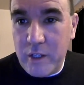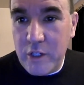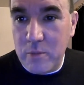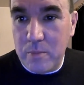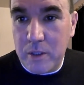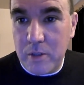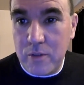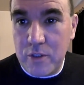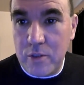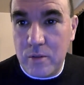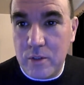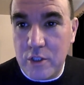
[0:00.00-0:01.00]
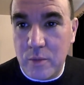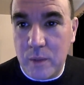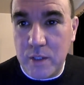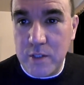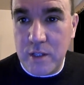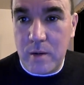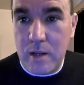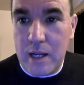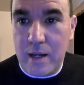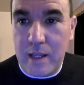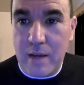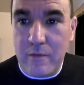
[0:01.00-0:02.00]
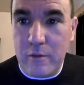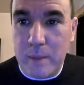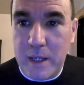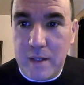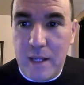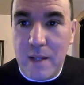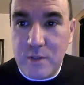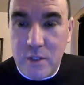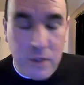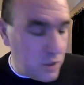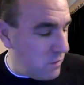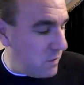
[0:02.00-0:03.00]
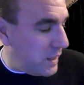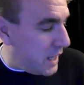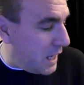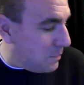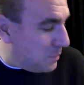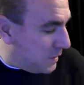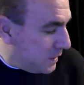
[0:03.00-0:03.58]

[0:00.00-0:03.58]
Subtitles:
and he should be too good to win. So Cloud again for me. And then, so just to recap: